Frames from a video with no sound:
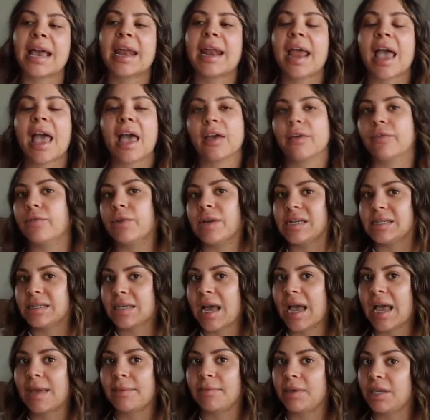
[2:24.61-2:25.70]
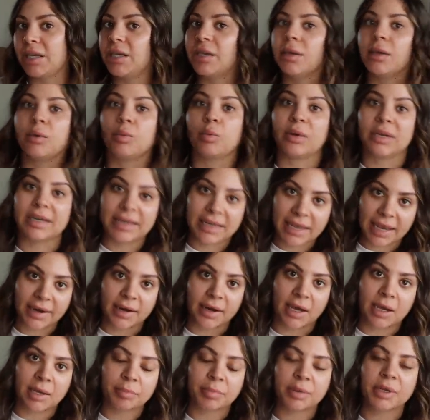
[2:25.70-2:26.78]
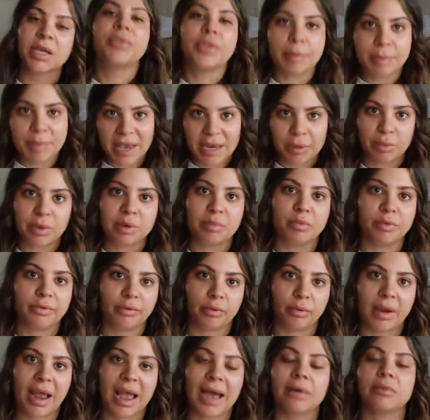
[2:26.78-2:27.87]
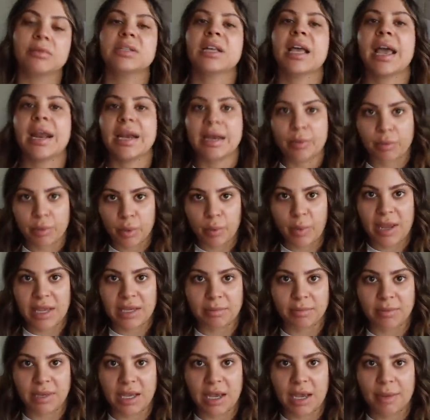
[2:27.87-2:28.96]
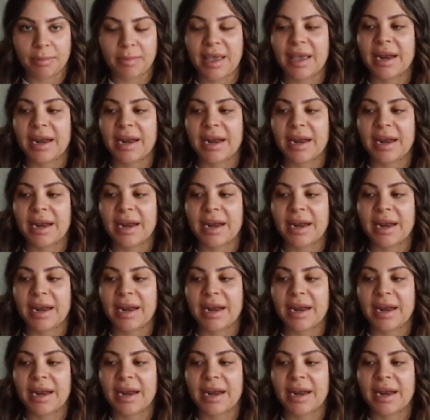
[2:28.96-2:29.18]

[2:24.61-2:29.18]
and every time he would get up, the bed would move around and it would wake me up.